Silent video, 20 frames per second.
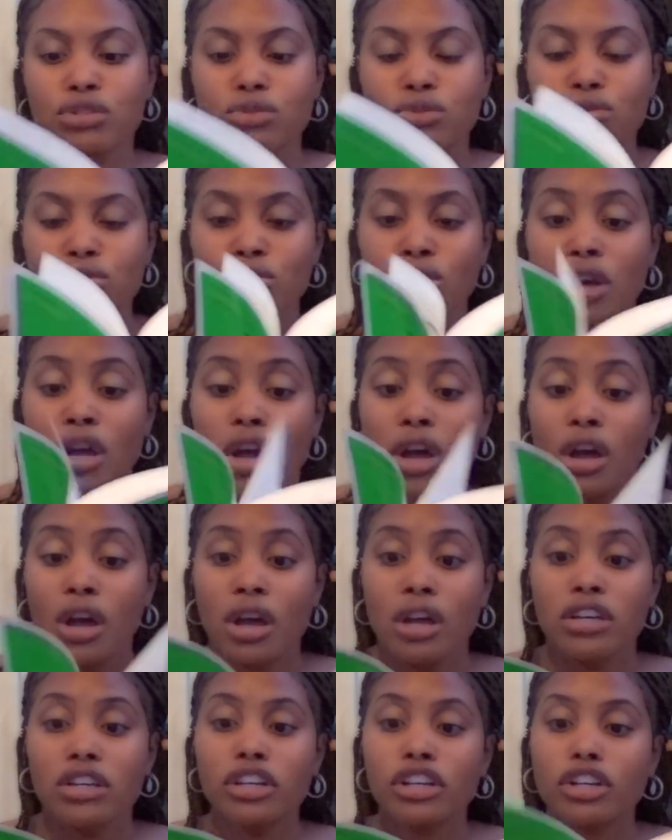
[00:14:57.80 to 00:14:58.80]
you,
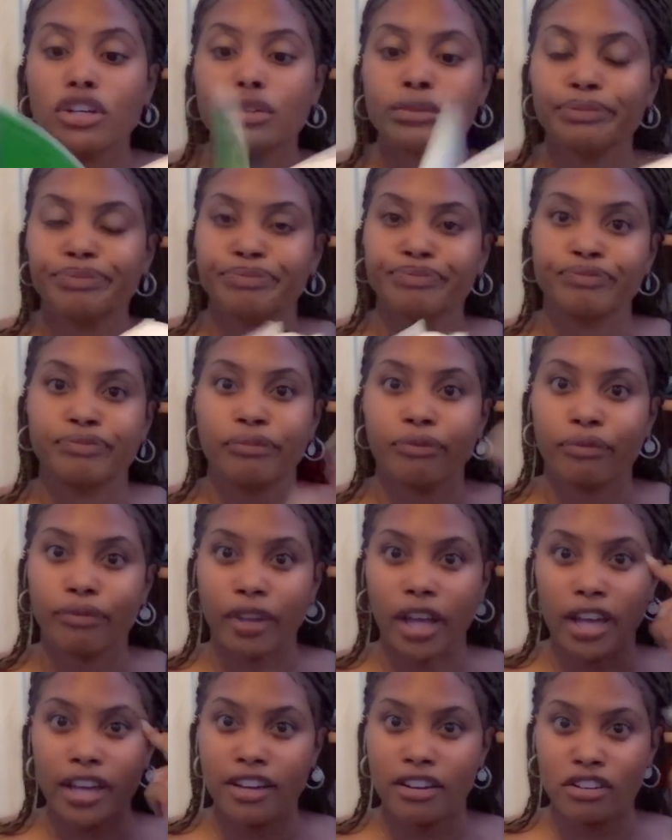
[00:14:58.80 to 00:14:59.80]
you know,
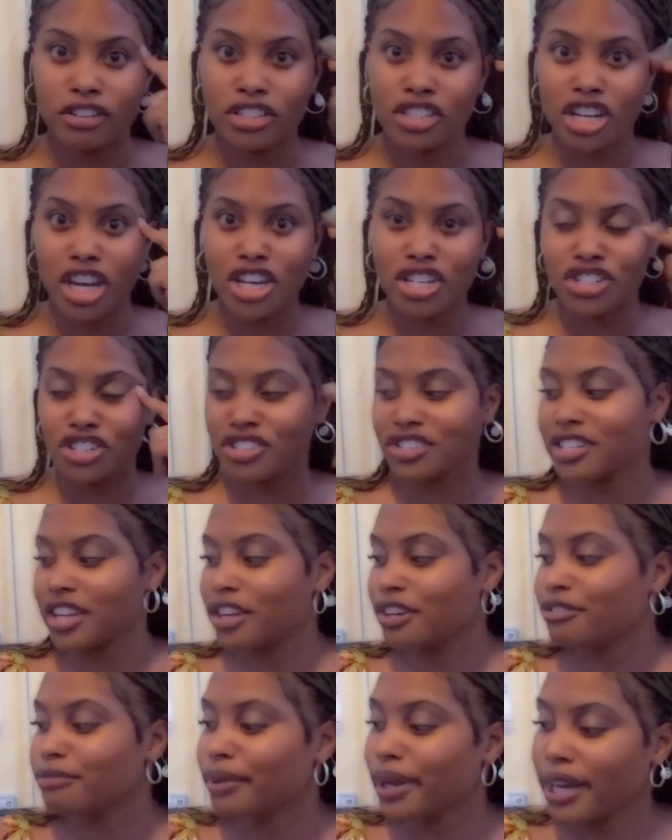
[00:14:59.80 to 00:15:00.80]
change your
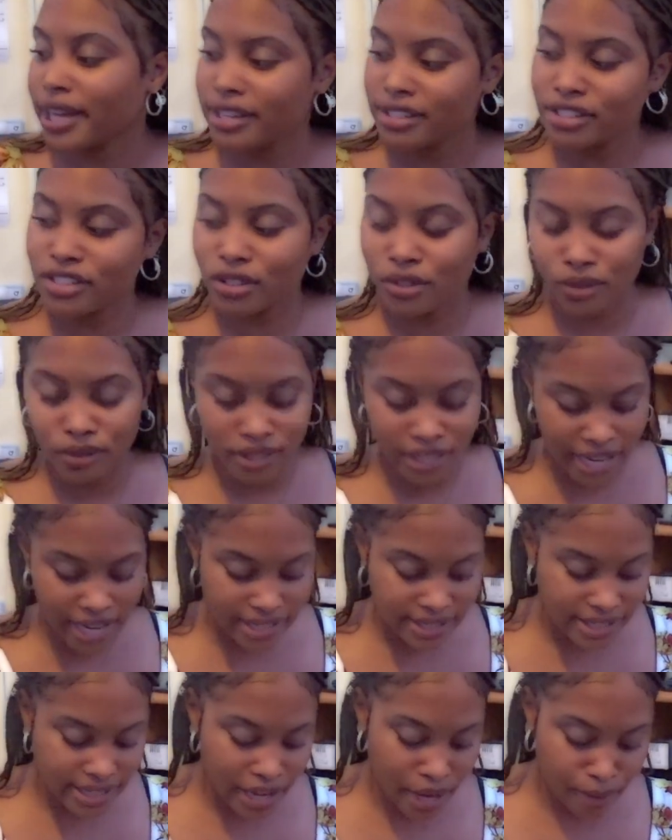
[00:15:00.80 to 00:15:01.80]
state of mind. So
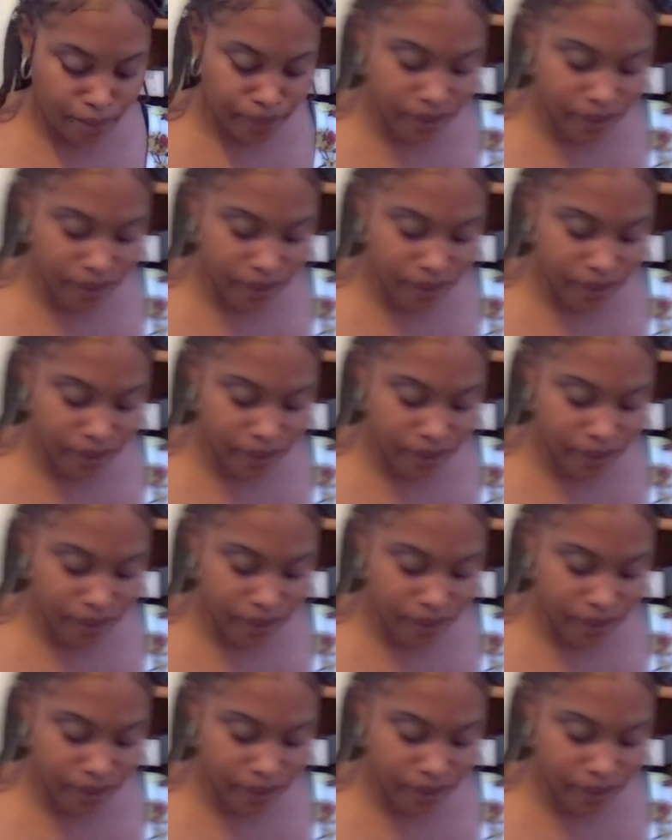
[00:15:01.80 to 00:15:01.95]
that's that